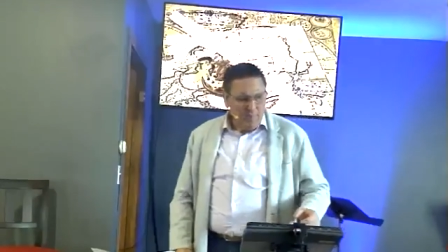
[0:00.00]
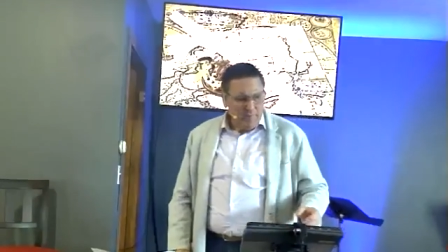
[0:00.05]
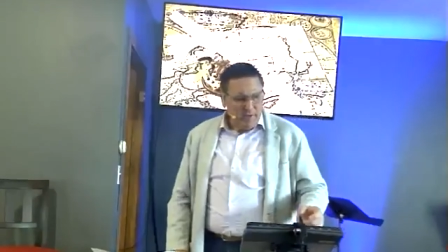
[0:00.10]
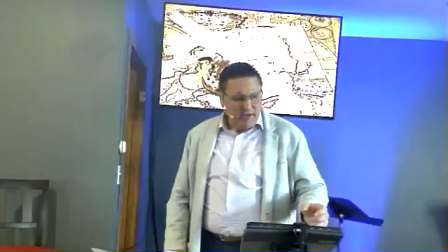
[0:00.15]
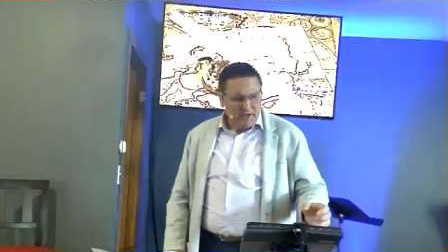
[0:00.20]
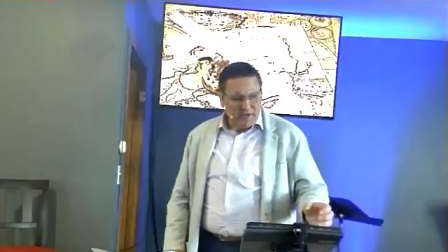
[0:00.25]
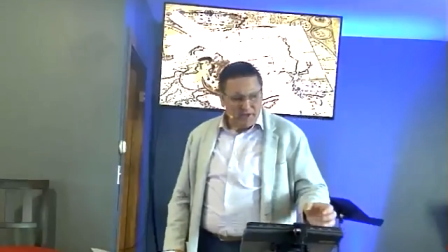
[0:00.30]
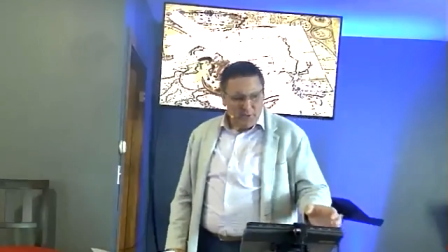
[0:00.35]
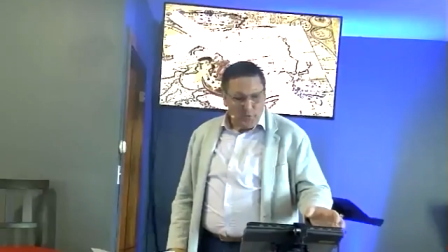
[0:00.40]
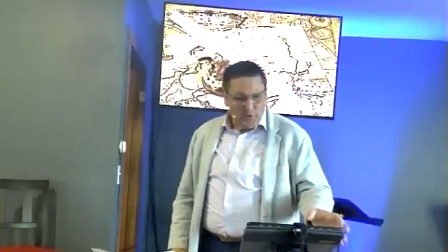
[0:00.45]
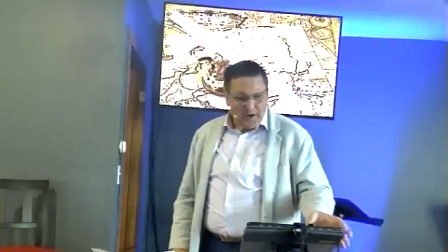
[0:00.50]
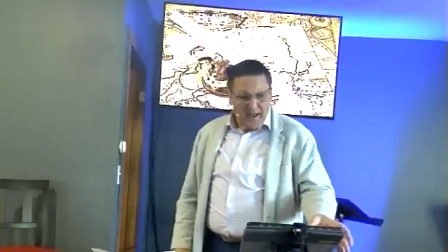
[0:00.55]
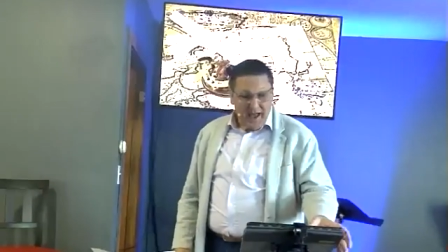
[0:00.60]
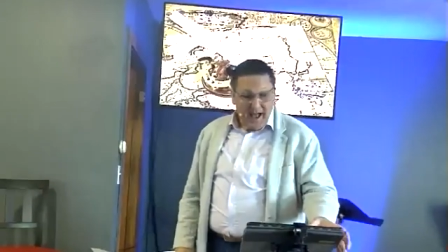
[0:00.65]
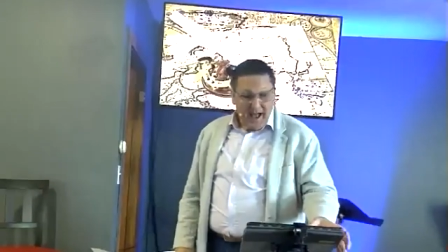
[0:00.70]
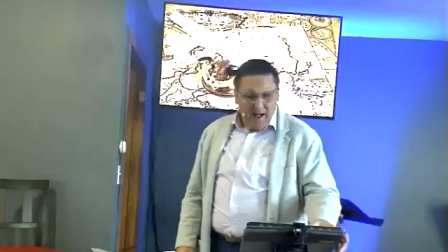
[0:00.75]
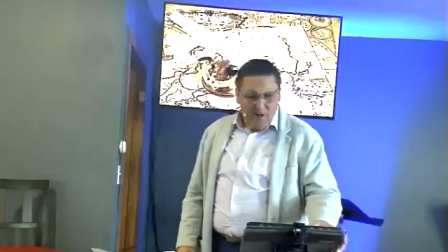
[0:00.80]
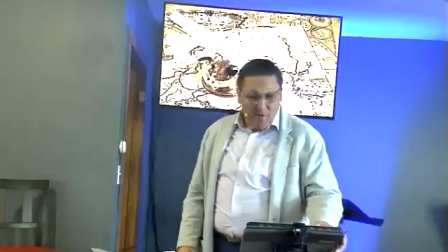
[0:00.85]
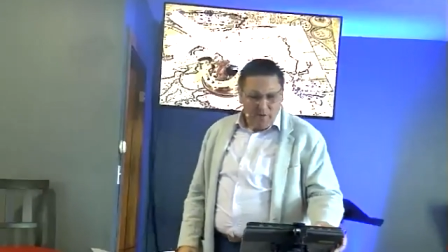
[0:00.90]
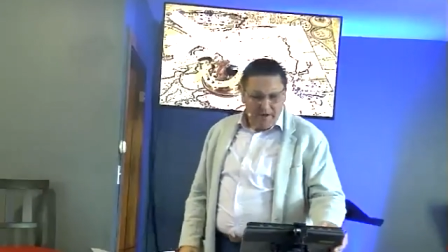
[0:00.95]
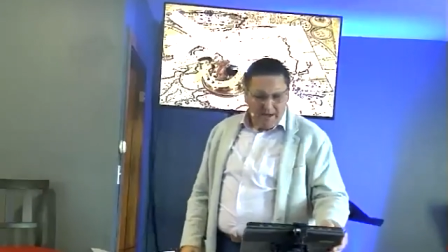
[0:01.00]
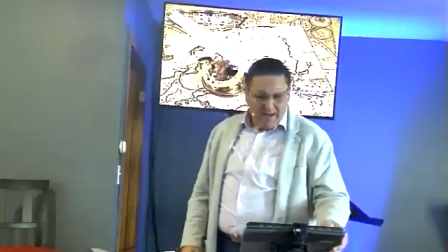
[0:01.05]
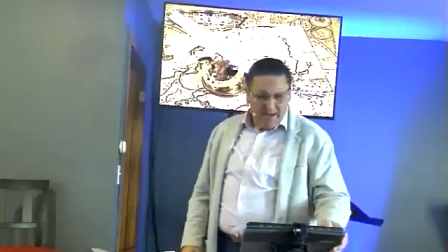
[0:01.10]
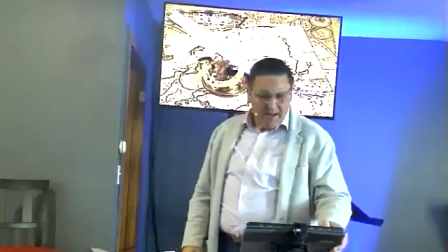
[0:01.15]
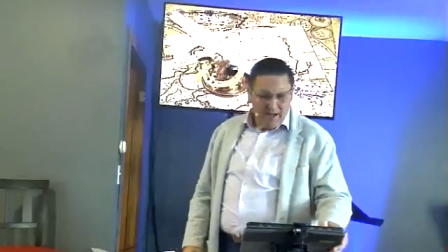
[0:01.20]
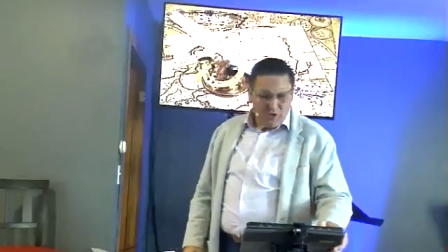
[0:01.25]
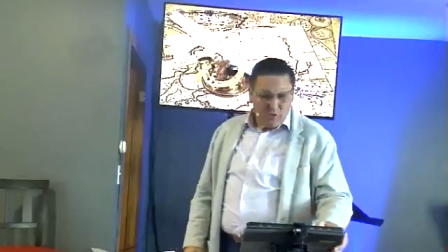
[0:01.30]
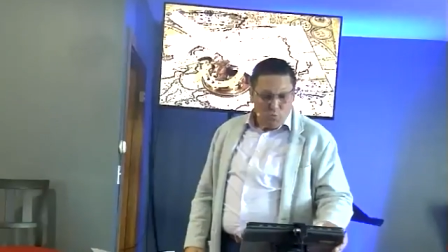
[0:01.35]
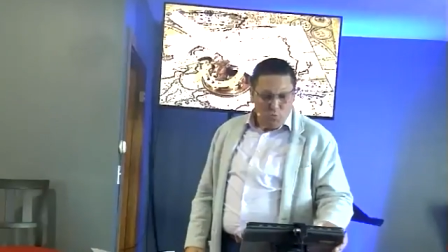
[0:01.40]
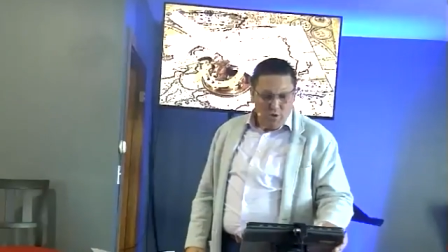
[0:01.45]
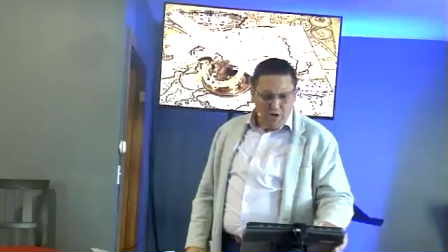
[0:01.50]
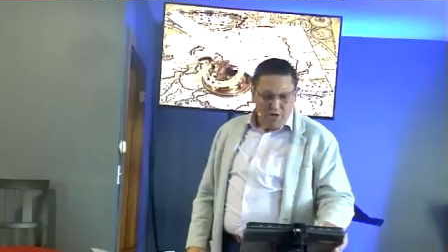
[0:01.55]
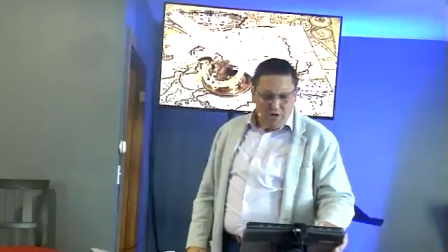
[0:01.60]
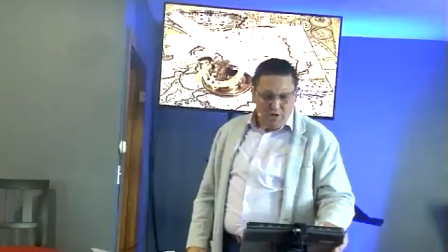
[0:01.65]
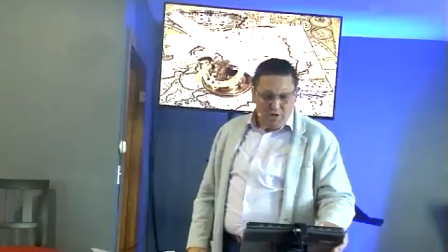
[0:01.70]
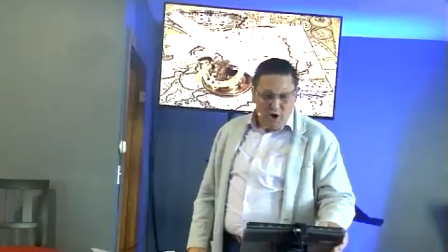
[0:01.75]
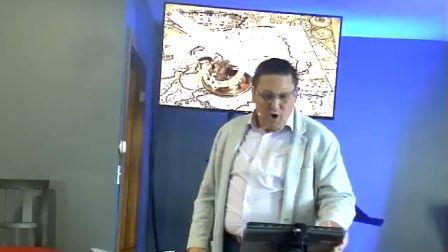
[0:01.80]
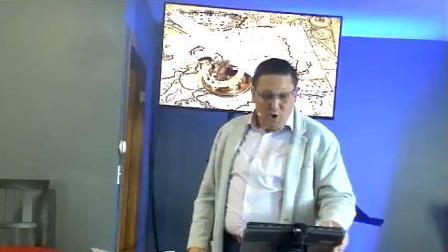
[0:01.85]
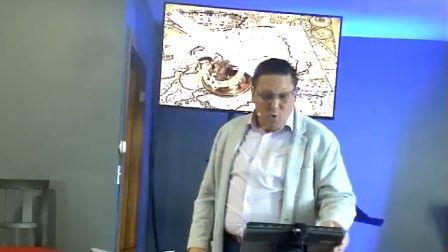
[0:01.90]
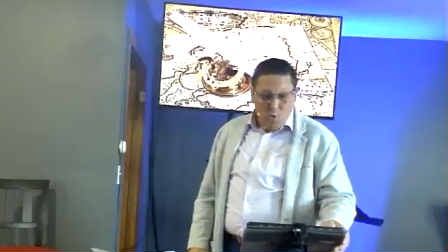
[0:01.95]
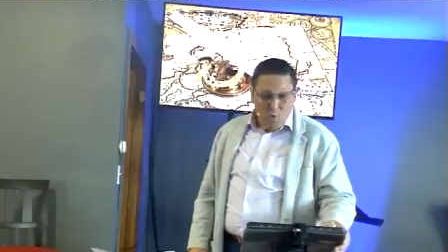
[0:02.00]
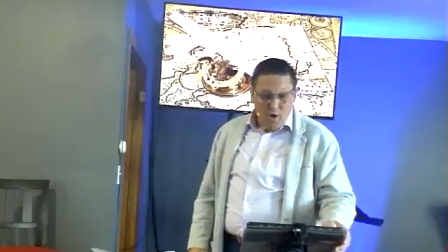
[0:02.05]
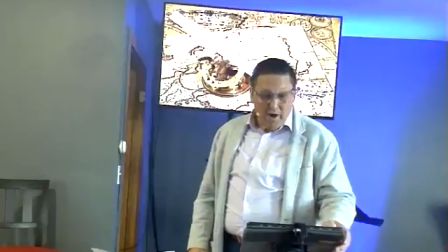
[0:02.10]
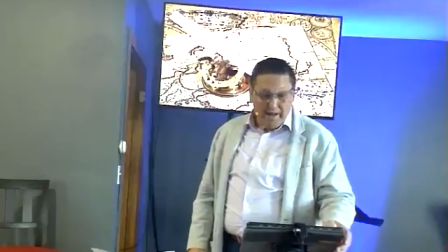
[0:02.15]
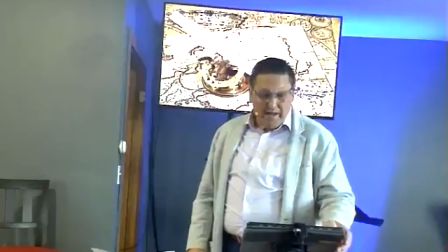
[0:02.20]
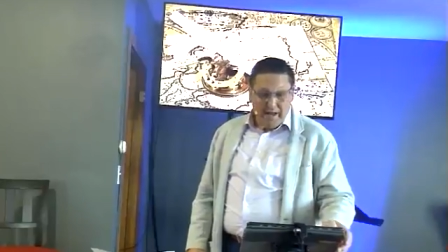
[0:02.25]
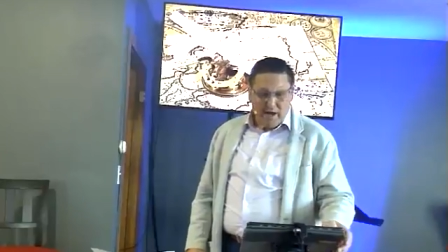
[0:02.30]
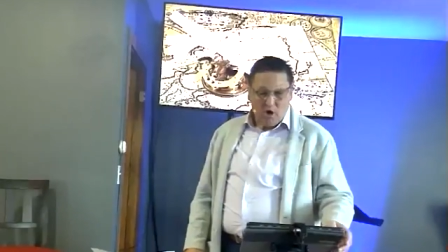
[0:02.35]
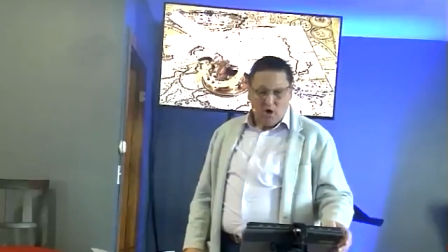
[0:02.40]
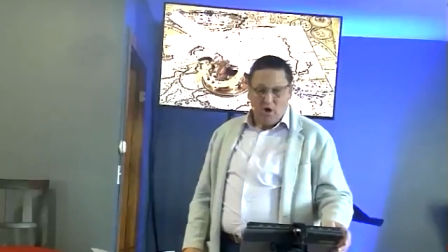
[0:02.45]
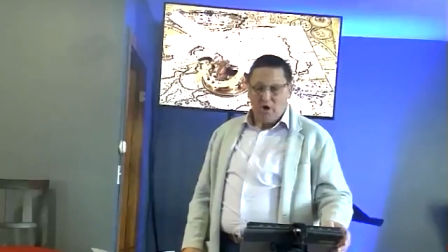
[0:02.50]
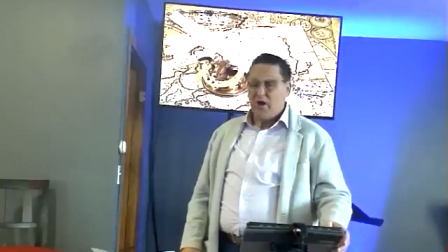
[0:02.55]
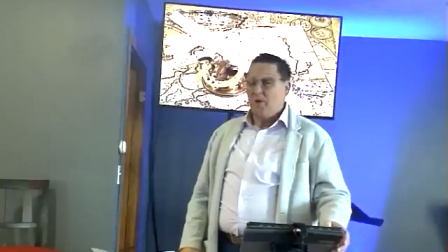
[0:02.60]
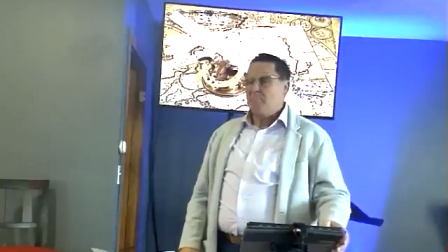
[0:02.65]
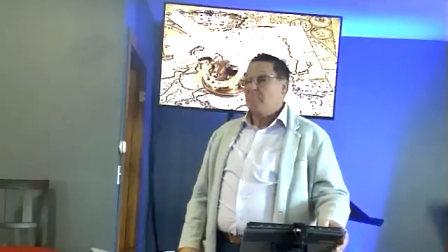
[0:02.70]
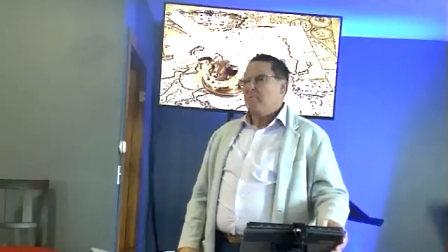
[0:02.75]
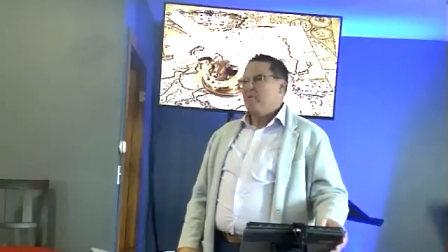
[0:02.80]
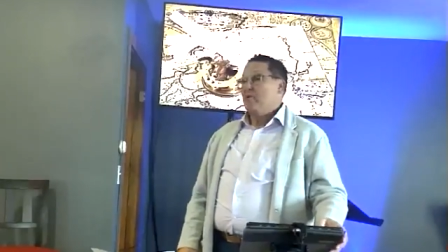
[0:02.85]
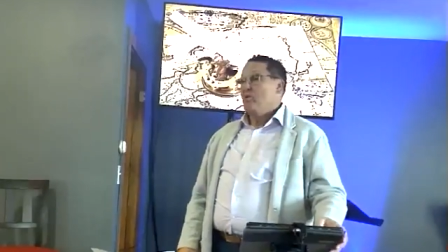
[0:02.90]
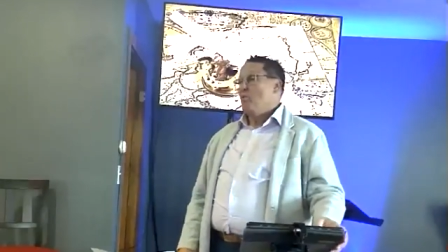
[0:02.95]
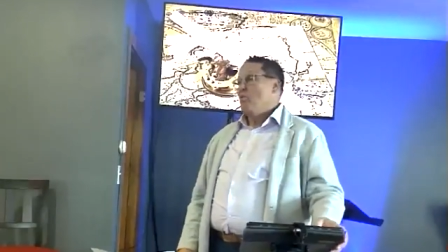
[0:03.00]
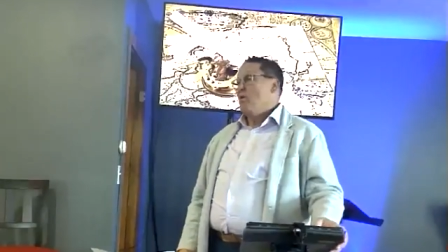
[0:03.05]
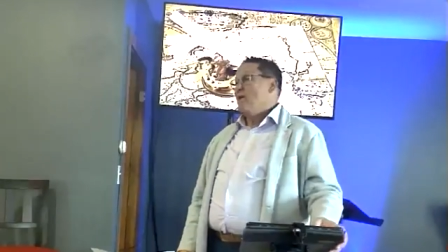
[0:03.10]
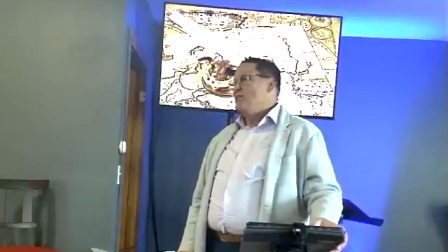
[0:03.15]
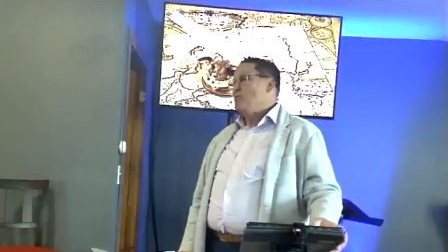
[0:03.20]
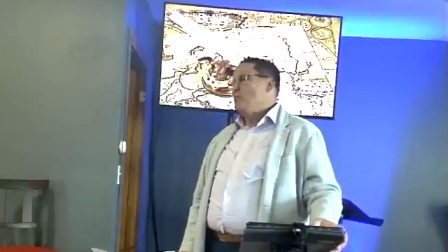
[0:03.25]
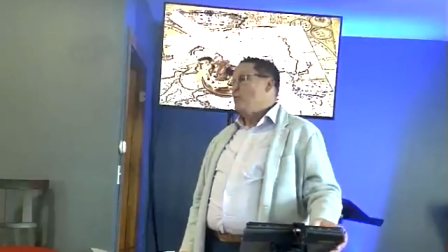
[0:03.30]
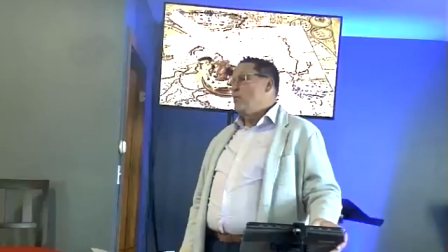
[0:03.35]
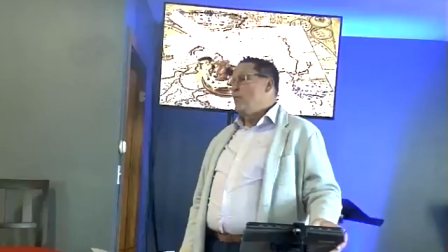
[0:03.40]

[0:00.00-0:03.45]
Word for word: because the reality is we don't want to get caught up in the winds.